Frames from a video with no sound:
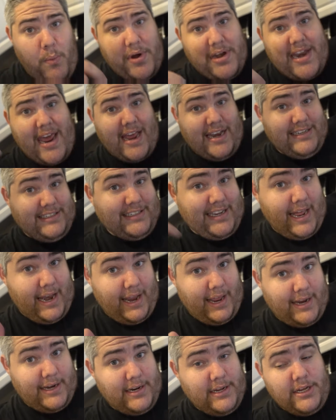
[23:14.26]
when Dad said
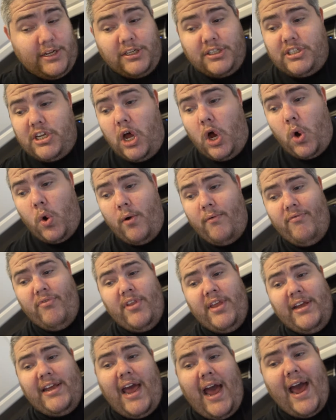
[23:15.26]
it. Yeah. So,
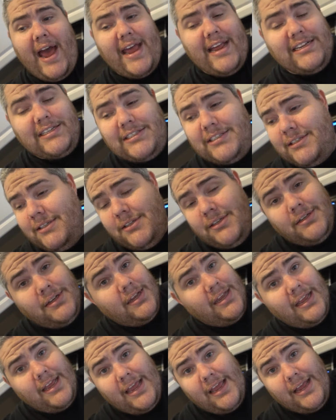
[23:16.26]
guys,
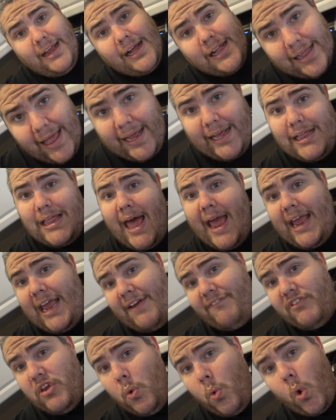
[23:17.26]
click like
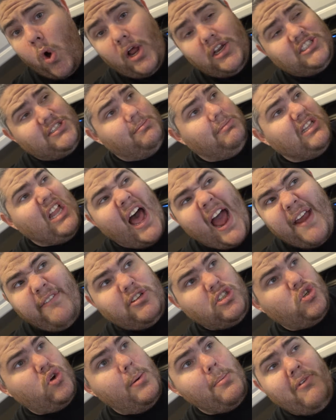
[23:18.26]
if you want some live
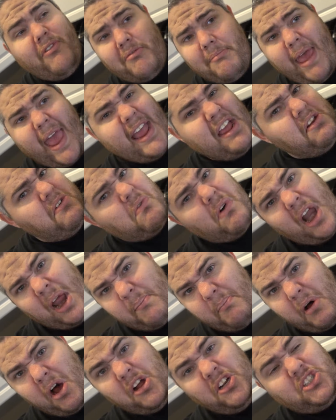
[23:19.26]
streaming from Angry
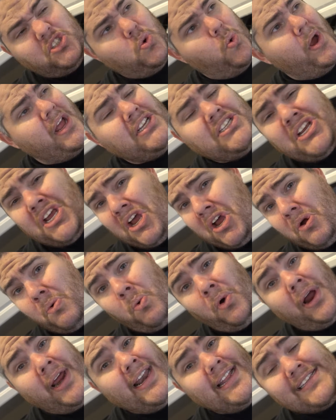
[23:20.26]
Grandpa on Twitch.
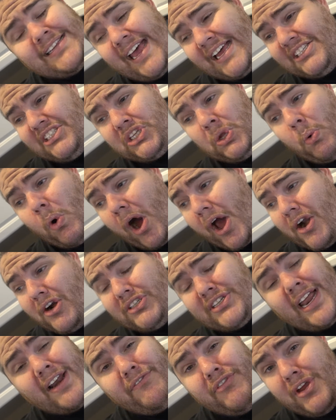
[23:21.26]
We're going to test the
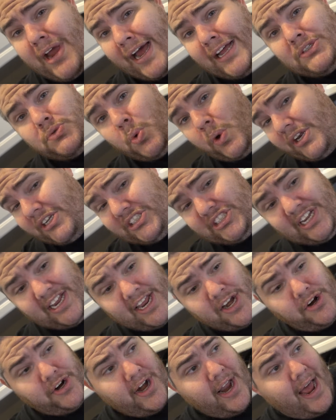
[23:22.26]
waters out if you guys want to see
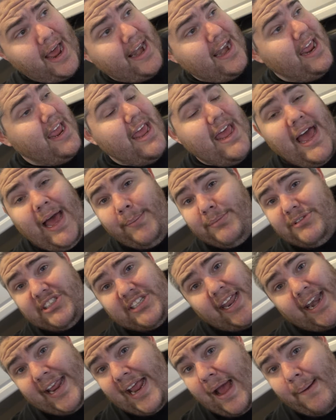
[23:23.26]
it or not. I'm
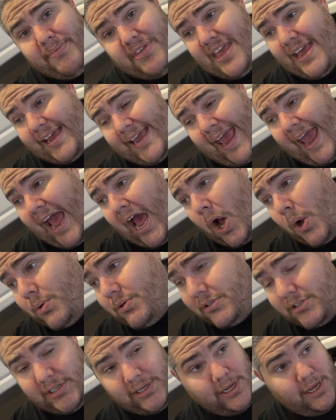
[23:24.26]
setting up the
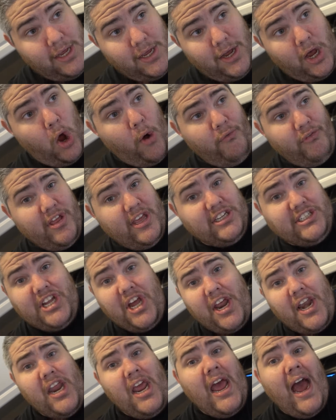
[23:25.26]
account. Hopefully it's
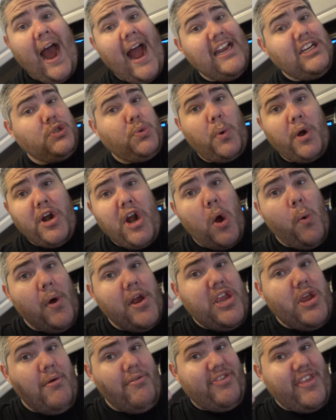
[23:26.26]
good. I just want to know
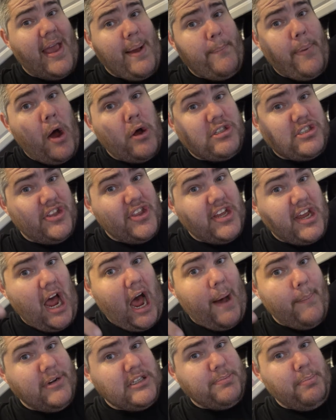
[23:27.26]
what you think. Post in the
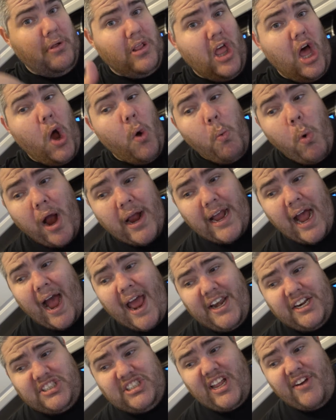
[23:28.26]
comments below what
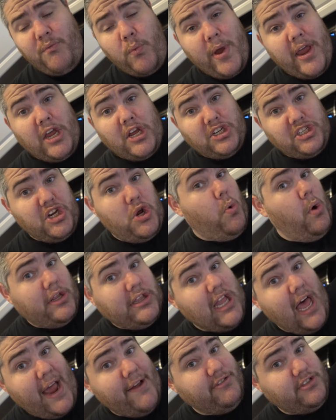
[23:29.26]
kind of stuff we could do on
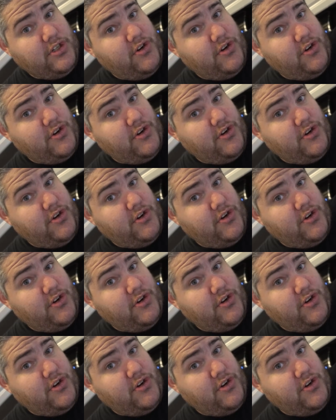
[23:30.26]
live